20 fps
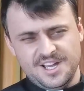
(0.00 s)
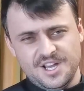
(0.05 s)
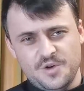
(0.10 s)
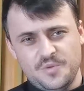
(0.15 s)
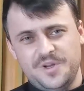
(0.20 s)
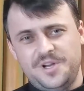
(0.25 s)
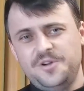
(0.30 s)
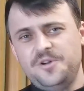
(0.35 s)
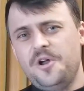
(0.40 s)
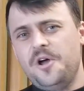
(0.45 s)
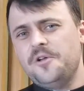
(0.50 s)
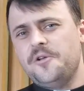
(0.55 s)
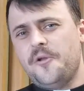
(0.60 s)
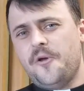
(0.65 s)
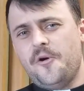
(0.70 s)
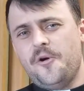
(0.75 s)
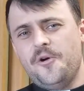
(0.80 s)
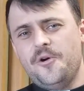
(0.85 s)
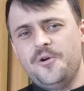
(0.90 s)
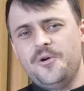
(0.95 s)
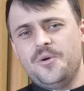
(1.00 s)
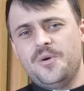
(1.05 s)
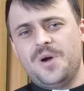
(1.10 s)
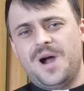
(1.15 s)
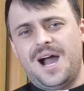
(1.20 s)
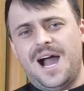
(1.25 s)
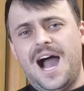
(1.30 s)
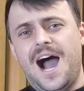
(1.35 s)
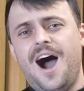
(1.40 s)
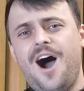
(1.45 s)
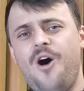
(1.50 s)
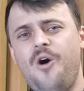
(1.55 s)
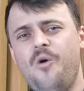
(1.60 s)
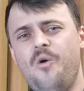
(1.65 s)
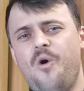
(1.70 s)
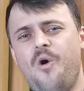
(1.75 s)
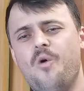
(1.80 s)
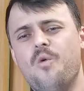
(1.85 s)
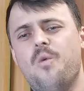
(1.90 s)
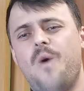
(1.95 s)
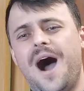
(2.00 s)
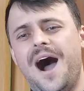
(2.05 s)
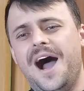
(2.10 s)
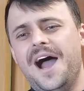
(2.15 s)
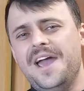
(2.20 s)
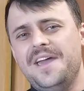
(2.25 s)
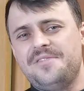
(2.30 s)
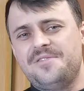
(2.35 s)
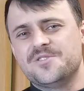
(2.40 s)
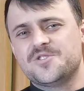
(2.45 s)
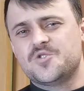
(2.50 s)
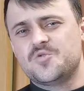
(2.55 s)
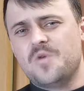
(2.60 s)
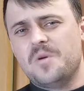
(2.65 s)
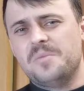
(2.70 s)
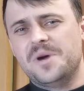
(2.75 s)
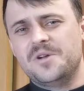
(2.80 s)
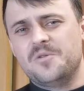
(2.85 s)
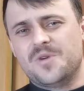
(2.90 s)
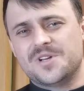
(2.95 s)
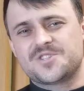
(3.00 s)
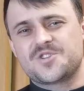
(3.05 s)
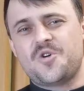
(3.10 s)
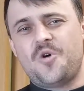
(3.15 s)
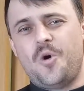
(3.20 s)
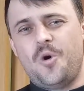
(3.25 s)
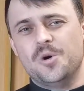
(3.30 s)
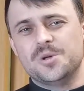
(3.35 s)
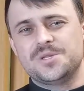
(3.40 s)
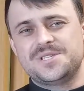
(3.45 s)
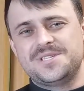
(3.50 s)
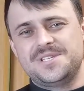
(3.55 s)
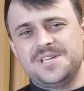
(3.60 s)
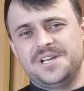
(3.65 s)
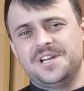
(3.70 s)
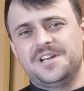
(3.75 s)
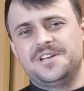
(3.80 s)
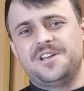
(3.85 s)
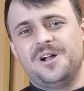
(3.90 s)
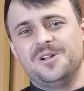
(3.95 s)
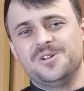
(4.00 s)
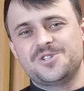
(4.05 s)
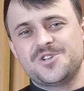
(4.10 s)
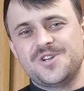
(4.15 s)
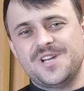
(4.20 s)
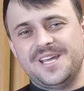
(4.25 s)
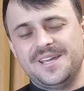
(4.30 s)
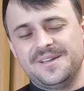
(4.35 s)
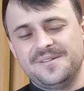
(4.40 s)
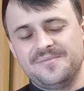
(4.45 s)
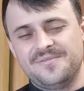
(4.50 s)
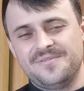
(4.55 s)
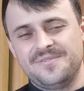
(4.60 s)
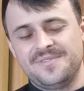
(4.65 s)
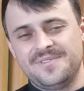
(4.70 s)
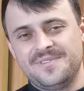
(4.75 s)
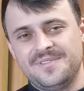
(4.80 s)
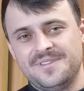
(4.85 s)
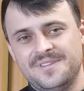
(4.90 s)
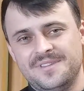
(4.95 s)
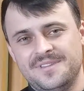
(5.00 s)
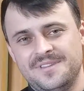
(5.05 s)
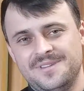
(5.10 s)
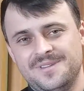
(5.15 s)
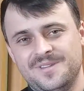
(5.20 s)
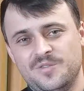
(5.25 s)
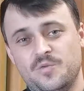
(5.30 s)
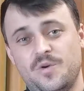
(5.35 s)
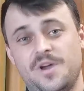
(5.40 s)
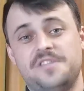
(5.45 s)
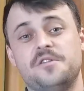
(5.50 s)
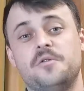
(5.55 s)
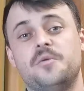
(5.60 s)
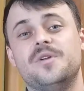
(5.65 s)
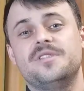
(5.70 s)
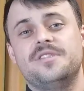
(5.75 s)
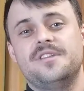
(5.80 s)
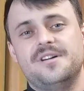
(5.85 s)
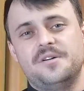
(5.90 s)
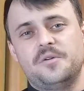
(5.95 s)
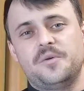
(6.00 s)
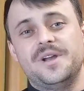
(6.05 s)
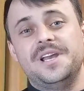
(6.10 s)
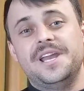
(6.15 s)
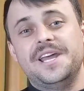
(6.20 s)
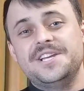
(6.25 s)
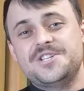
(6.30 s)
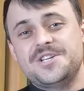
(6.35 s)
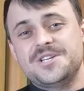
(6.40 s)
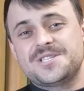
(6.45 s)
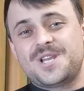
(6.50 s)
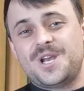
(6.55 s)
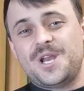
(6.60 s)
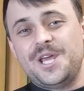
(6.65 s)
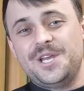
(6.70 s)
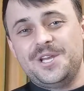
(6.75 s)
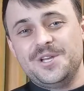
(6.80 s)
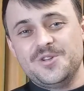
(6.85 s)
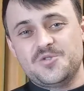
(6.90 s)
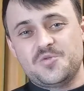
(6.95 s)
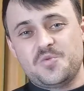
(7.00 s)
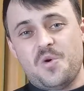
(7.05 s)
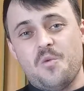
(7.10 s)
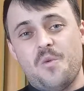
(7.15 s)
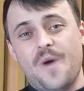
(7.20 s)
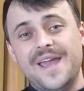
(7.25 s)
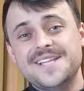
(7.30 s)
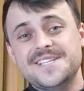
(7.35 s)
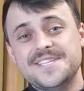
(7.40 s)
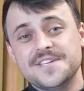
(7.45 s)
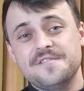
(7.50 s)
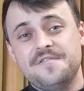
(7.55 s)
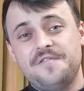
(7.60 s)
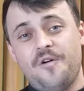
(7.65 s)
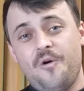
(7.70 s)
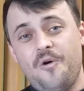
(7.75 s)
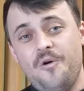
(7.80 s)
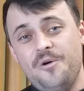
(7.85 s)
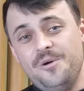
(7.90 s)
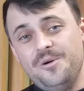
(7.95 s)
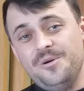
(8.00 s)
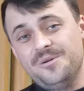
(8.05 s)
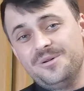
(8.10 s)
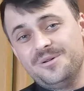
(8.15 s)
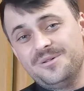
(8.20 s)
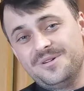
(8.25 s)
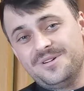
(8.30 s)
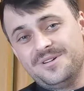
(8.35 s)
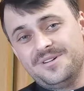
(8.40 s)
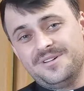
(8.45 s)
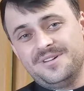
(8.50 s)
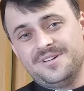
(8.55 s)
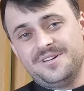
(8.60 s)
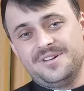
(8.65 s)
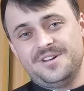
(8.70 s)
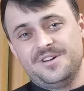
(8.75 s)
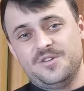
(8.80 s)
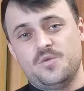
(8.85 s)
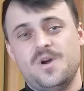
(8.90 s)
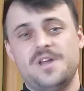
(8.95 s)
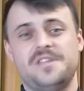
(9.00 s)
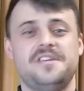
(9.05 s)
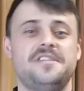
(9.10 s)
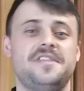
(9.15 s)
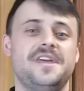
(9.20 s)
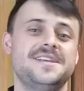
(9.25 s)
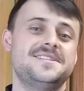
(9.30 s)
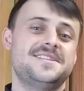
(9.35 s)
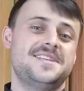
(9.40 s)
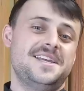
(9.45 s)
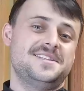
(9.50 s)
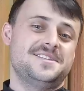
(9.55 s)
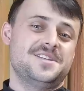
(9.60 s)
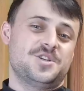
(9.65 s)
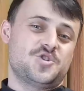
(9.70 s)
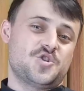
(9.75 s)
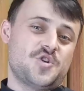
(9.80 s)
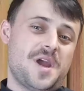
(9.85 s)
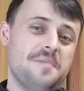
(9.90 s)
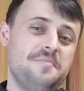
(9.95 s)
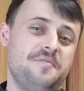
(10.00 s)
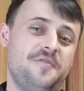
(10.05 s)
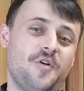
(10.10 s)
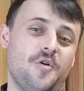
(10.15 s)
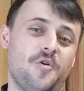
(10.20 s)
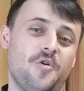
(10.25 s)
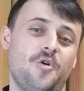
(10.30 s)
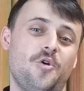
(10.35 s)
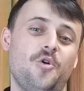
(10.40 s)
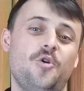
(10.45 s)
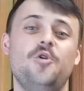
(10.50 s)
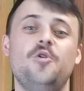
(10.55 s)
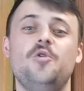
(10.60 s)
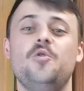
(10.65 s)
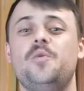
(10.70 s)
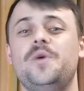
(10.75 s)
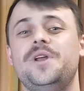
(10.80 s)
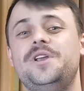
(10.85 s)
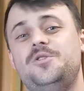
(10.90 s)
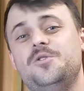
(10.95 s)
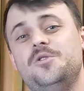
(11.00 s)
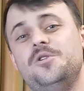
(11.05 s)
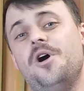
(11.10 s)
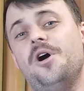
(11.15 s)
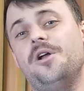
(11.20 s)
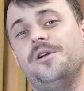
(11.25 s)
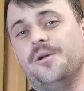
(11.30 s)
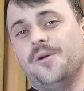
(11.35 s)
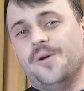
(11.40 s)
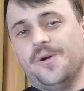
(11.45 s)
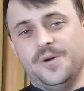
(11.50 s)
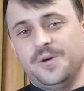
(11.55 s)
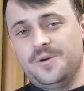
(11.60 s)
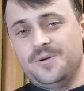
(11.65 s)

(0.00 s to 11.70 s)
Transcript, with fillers: We do not know how or why this woman was caught in adultery, whether the religious leaders were waiting for her, whether they set a trap for her, we do not know.